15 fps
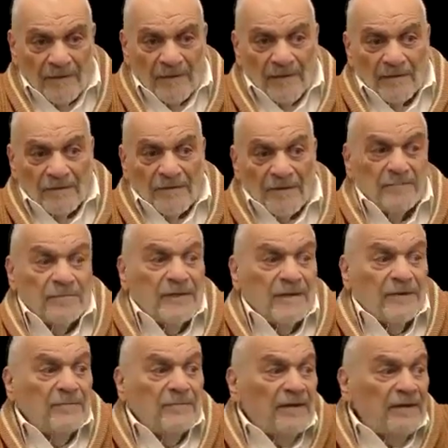
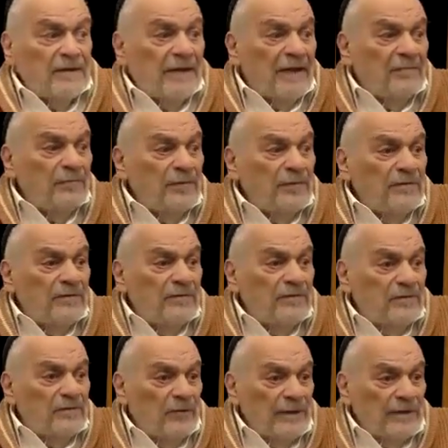Sometimes that happens
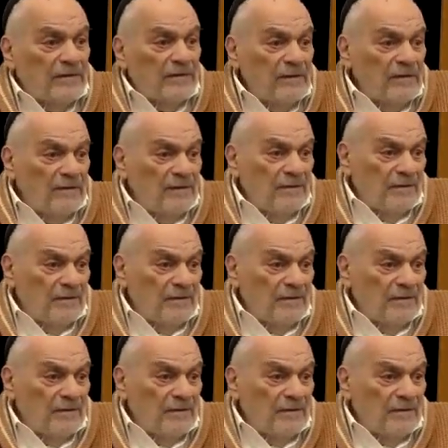quickly.